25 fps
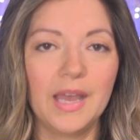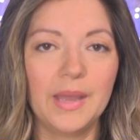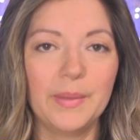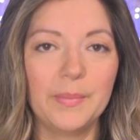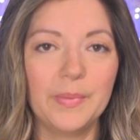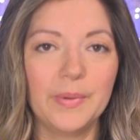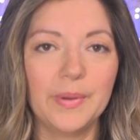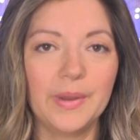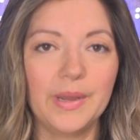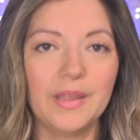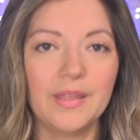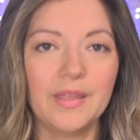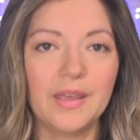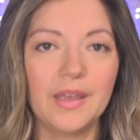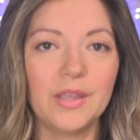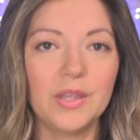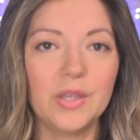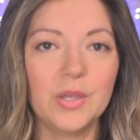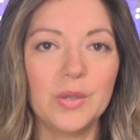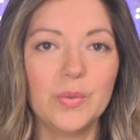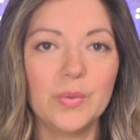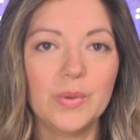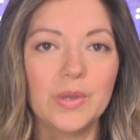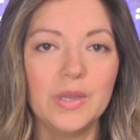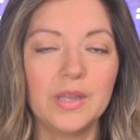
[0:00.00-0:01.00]
pray that
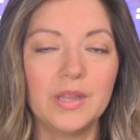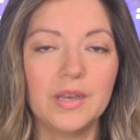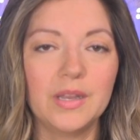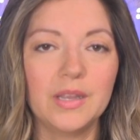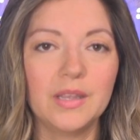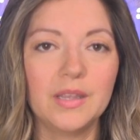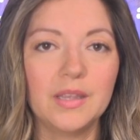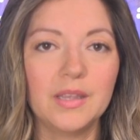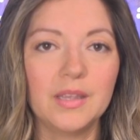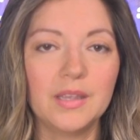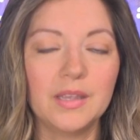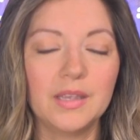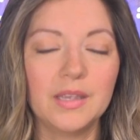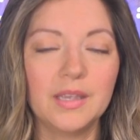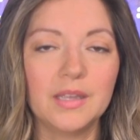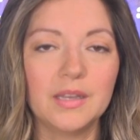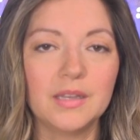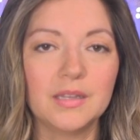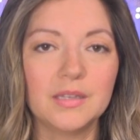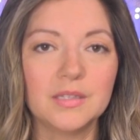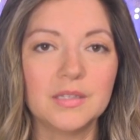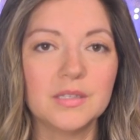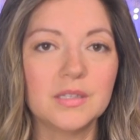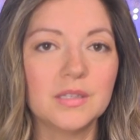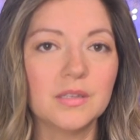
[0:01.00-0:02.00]
you would get
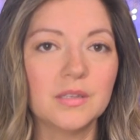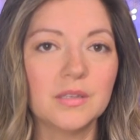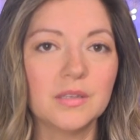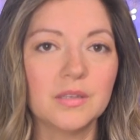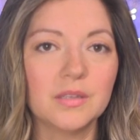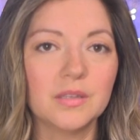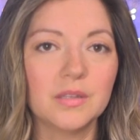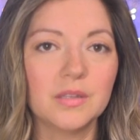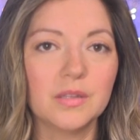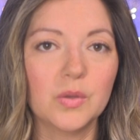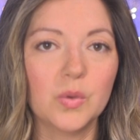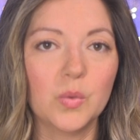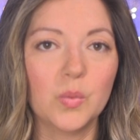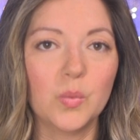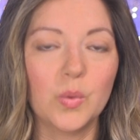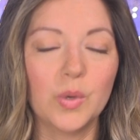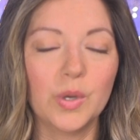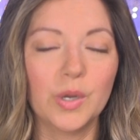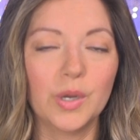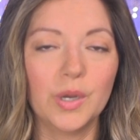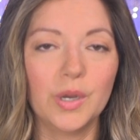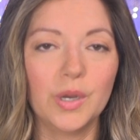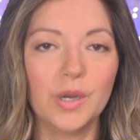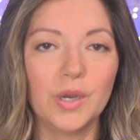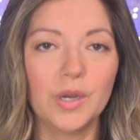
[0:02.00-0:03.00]
into the
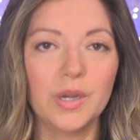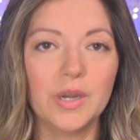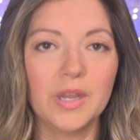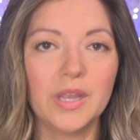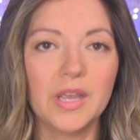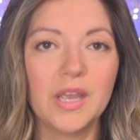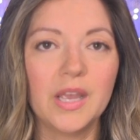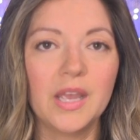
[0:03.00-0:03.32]
Word